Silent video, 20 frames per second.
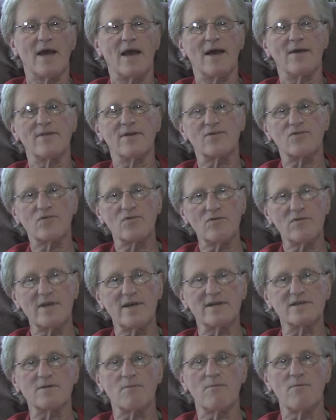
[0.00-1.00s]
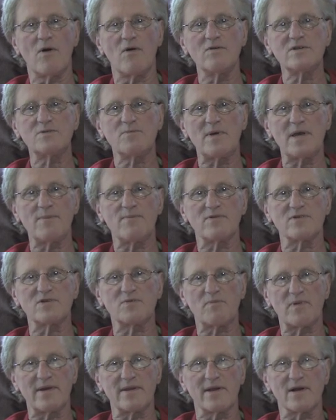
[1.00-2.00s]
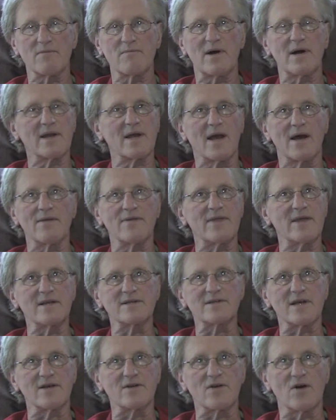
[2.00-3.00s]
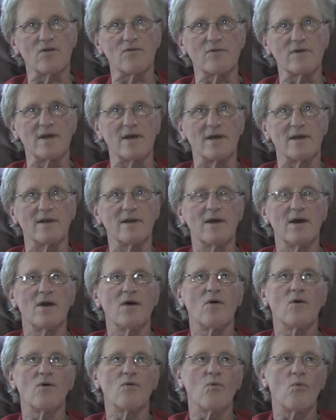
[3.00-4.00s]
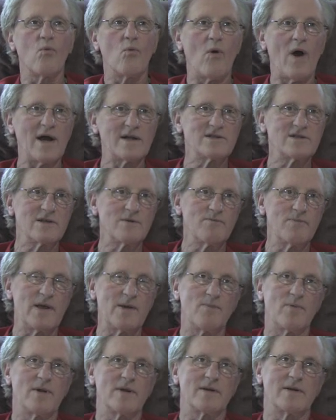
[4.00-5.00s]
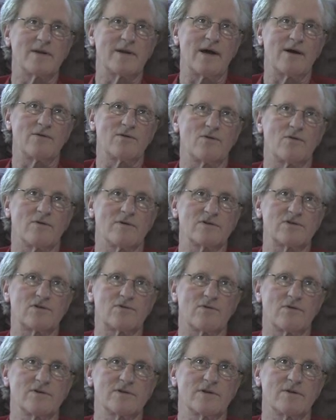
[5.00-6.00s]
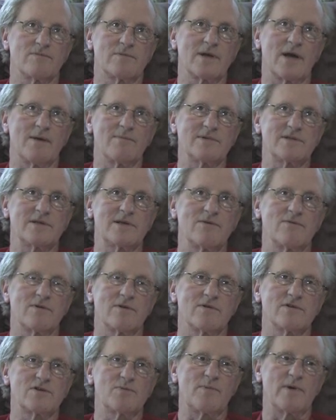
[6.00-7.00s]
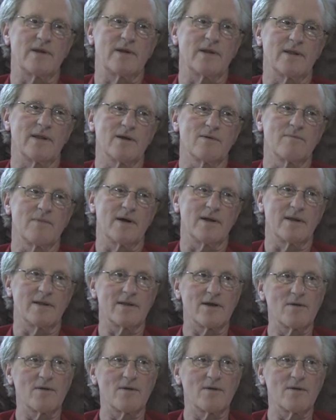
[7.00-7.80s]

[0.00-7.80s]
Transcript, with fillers: And the truth is, most people spend their money on things they don't need. Watch some people in an outdoor store sometime and see where they're spending their money.